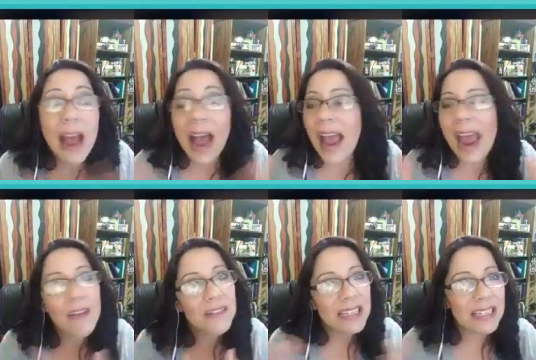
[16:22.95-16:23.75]
I
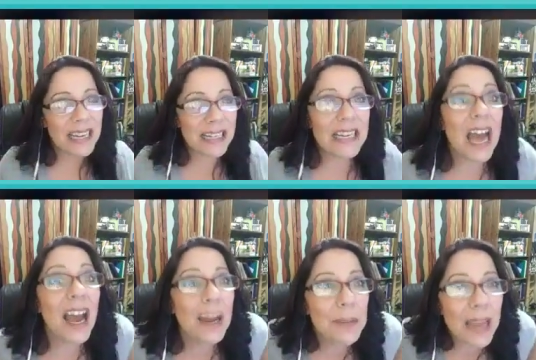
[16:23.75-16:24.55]
haven't set a
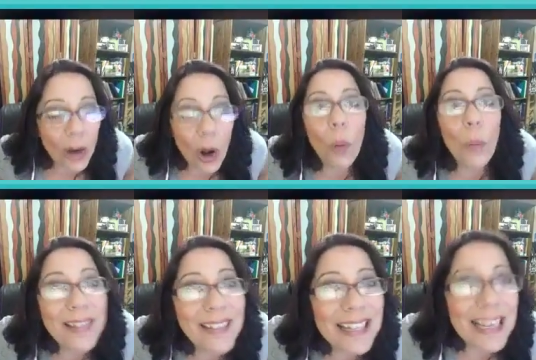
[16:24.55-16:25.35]
time yet on
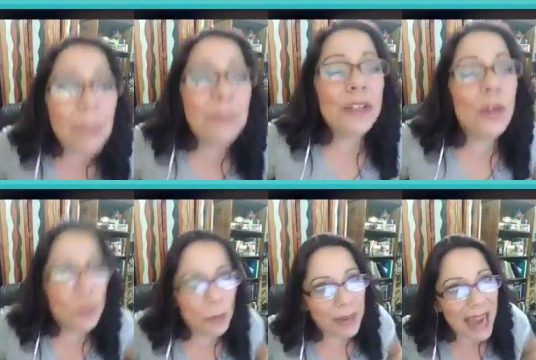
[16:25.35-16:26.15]
when these episodes
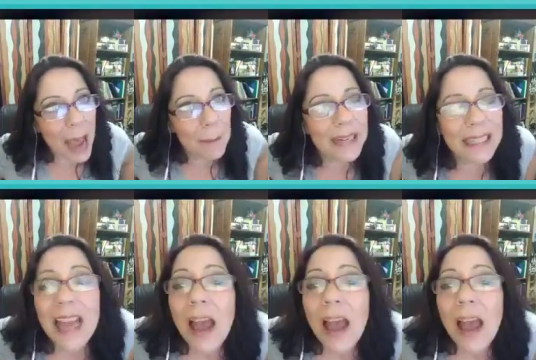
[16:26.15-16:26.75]
will be happening.